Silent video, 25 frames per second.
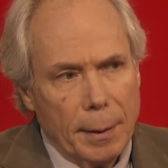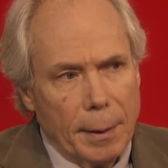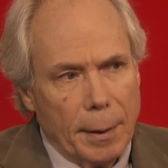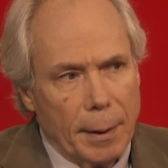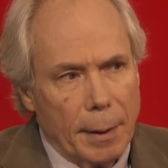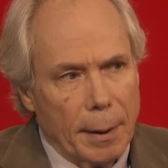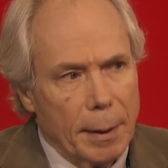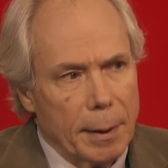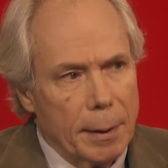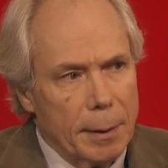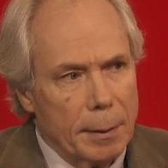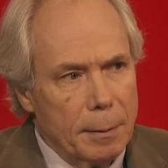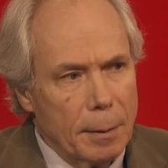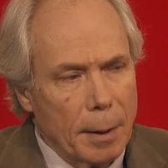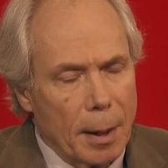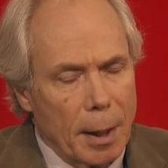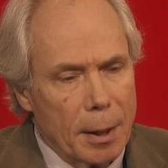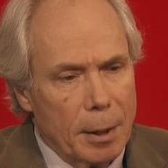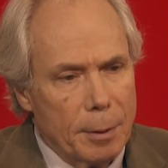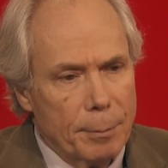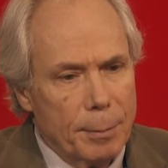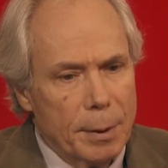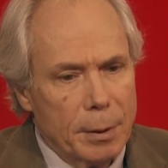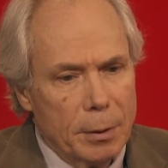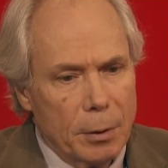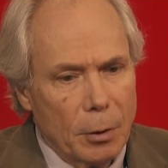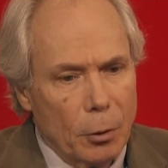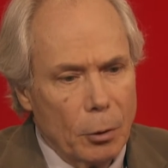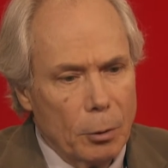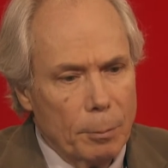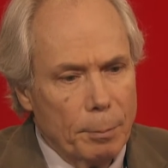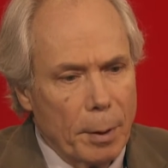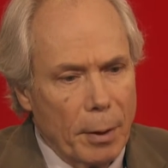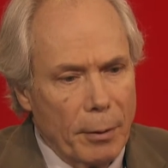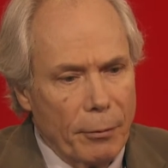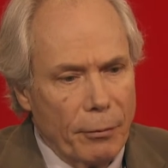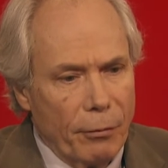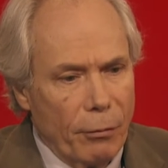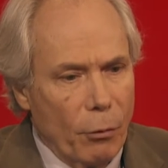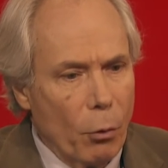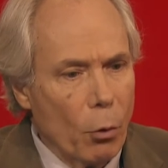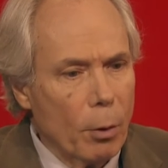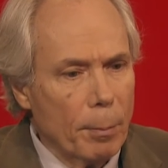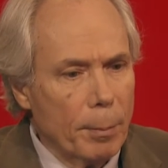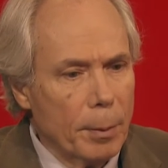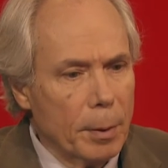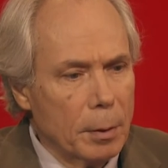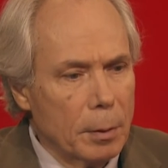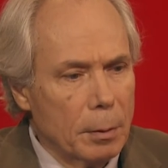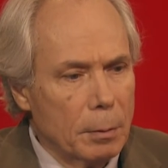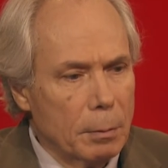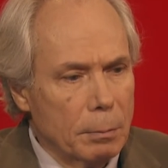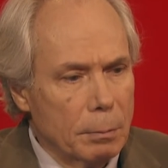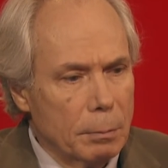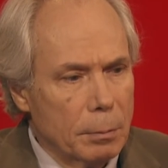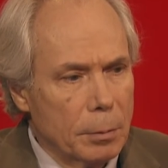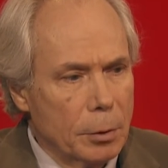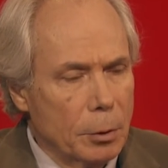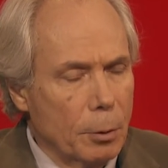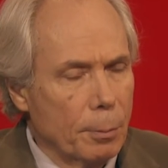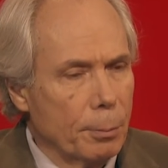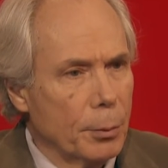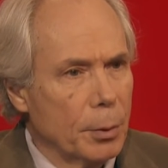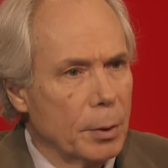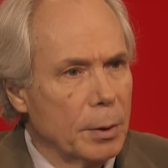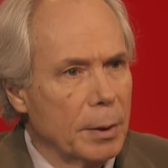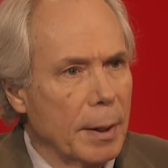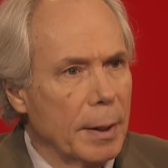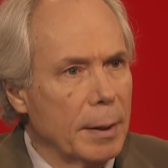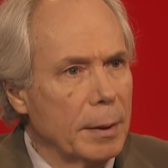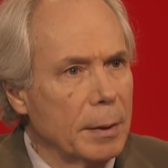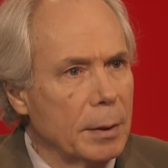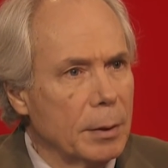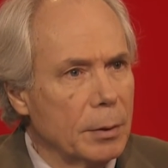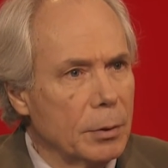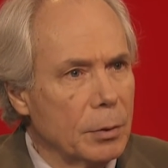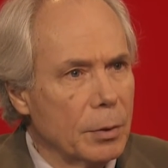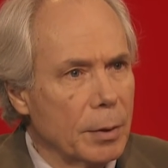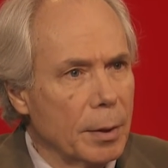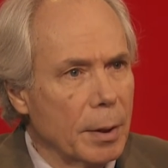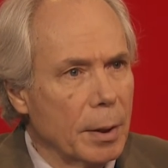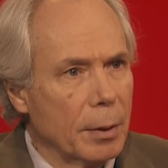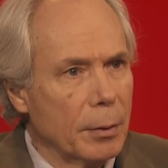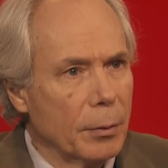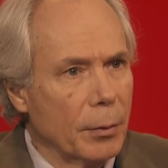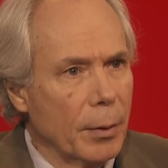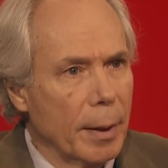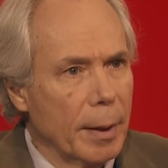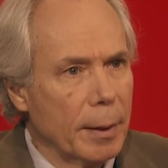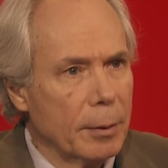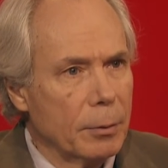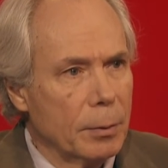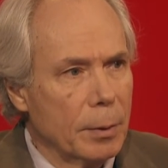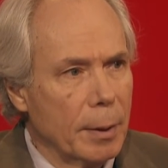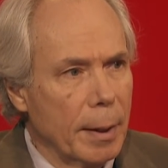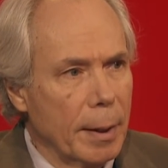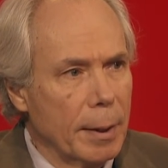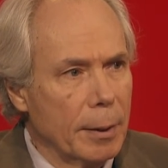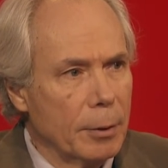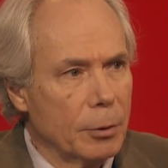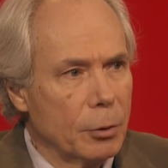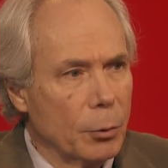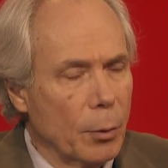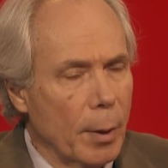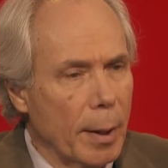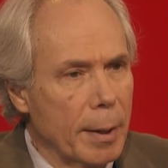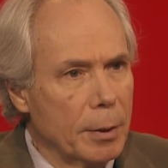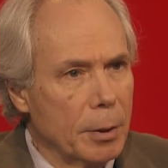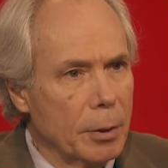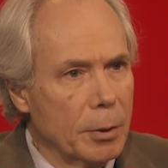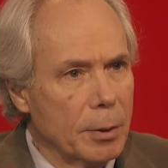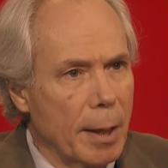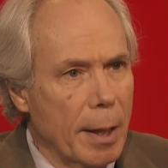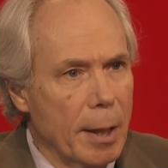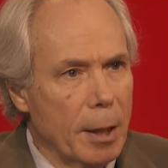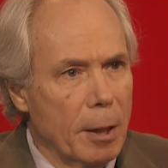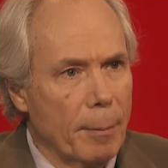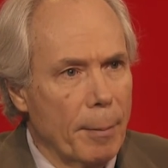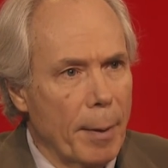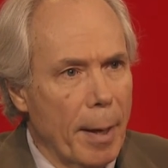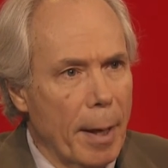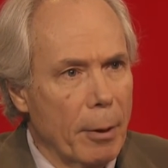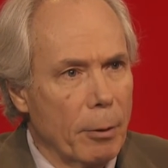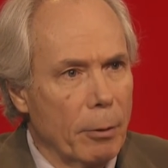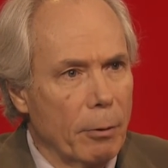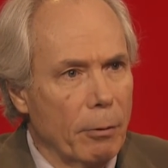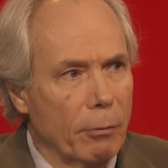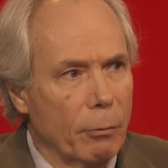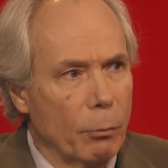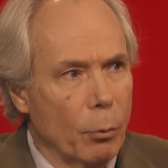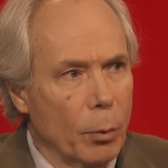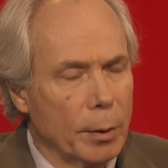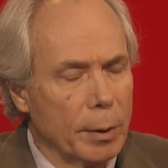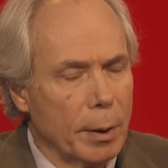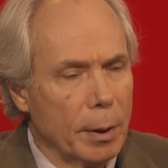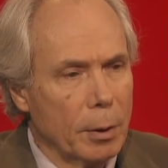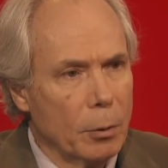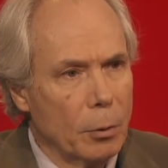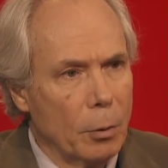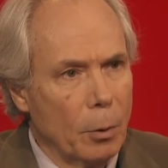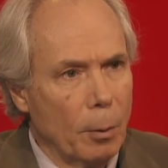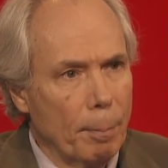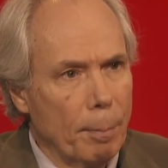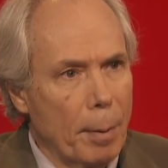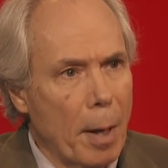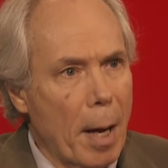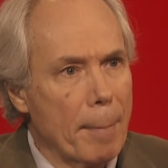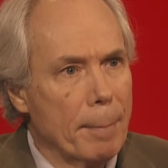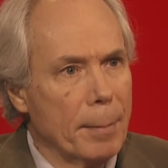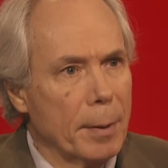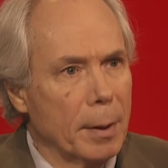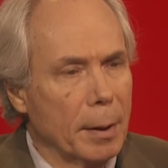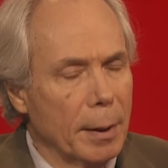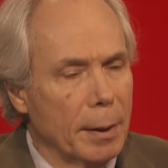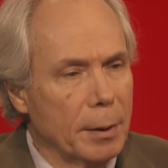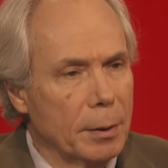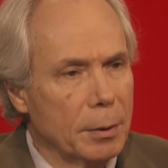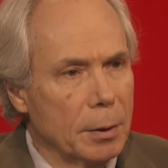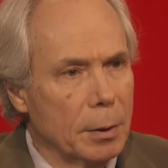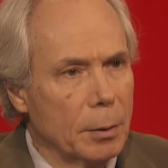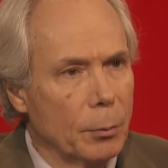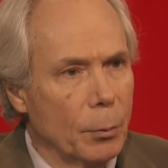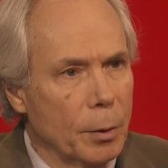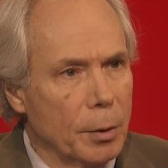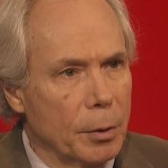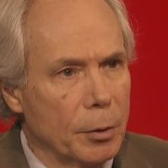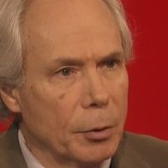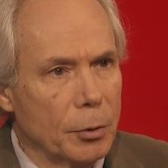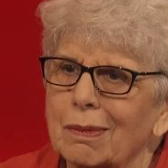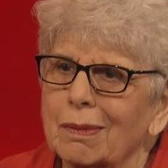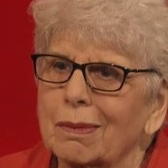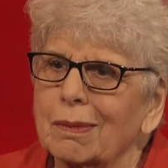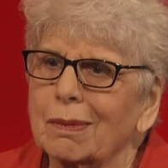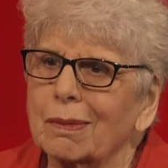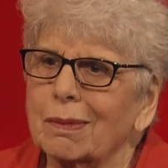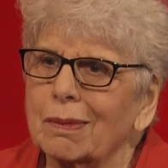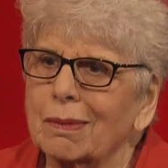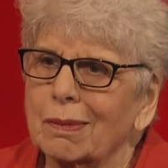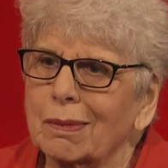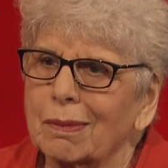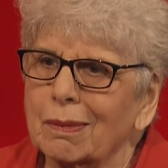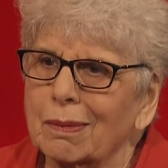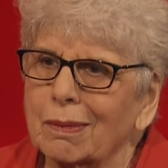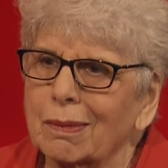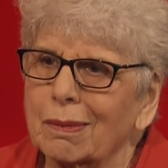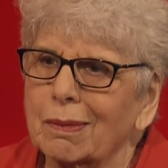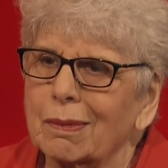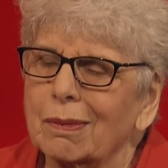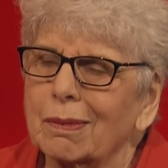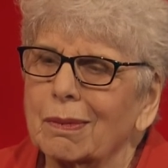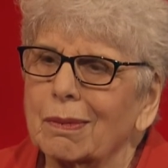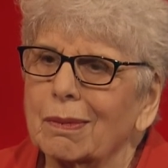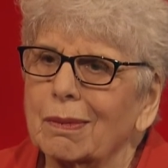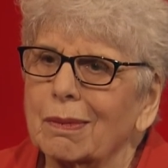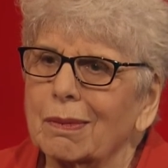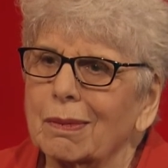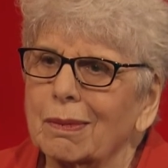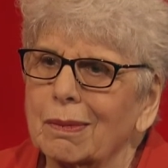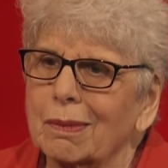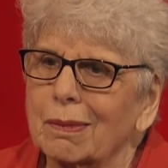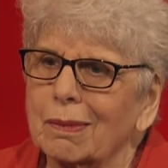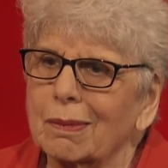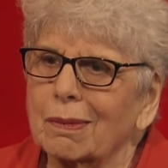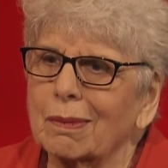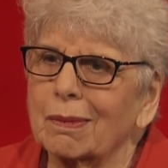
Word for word: And I had been told by former superintendents there that they had tried to take him out of what they call population when you're dealing with other inmates.